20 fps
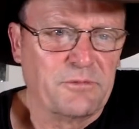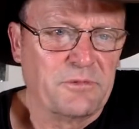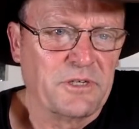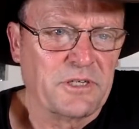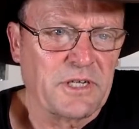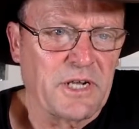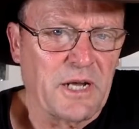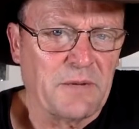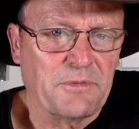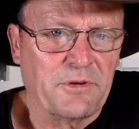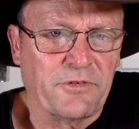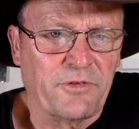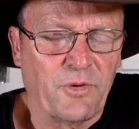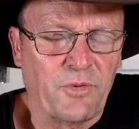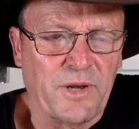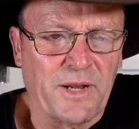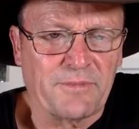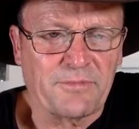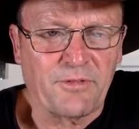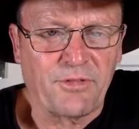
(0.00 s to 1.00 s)
but you know, but if I
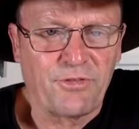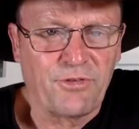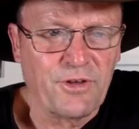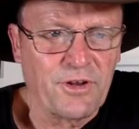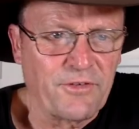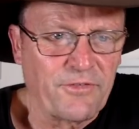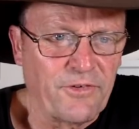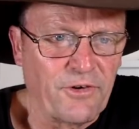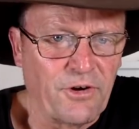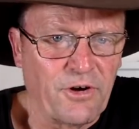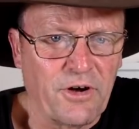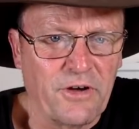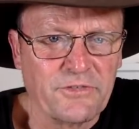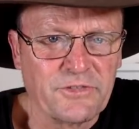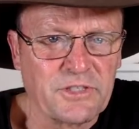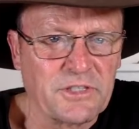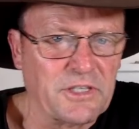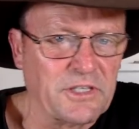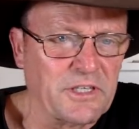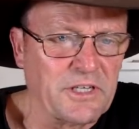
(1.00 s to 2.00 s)
went up to
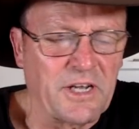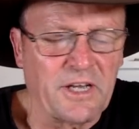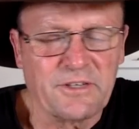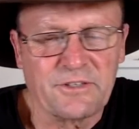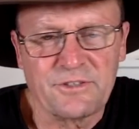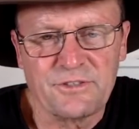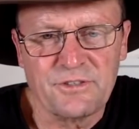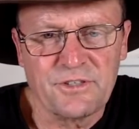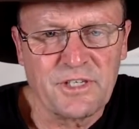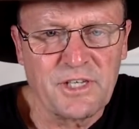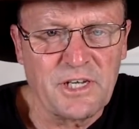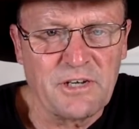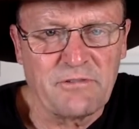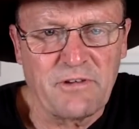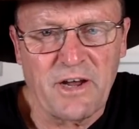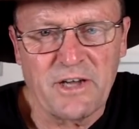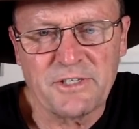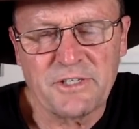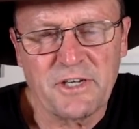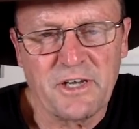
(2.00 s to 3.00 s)
35s and then you don't do gear
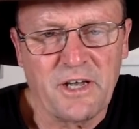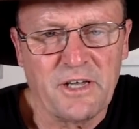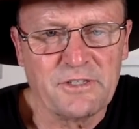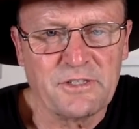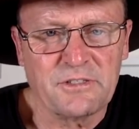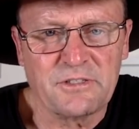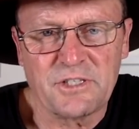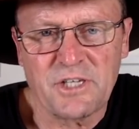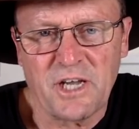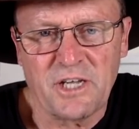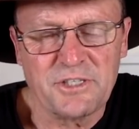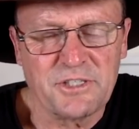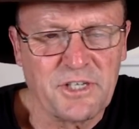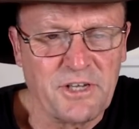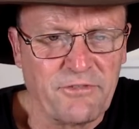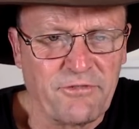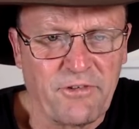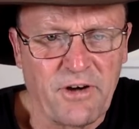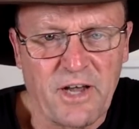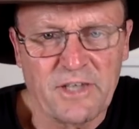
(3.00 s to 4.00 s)
ratios and change
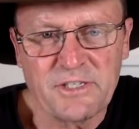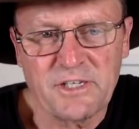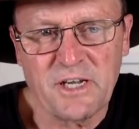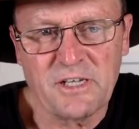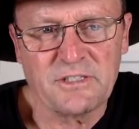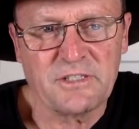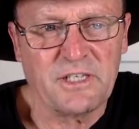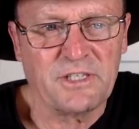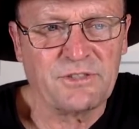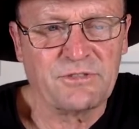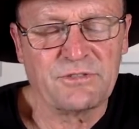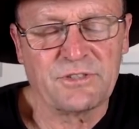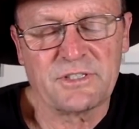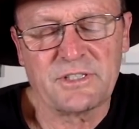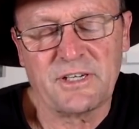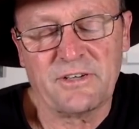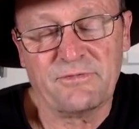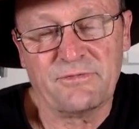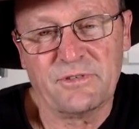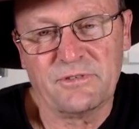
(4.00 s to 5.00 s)
diff ratios and that sort of
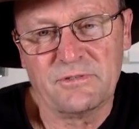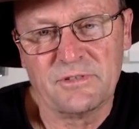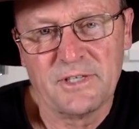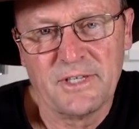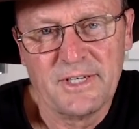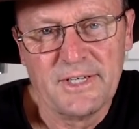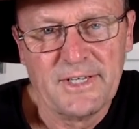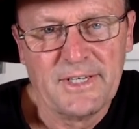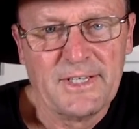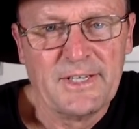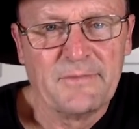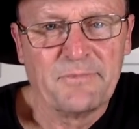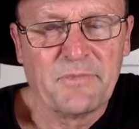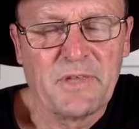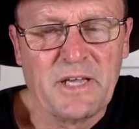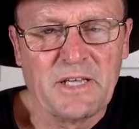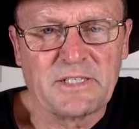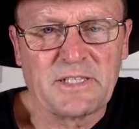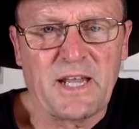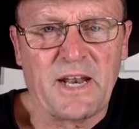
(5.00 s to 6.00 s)
stuff, well,
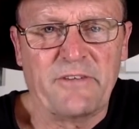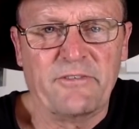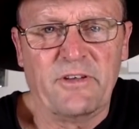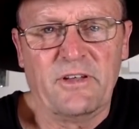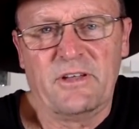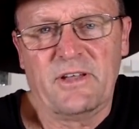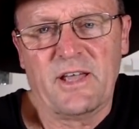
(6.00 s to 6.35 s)
yeah, it's going to have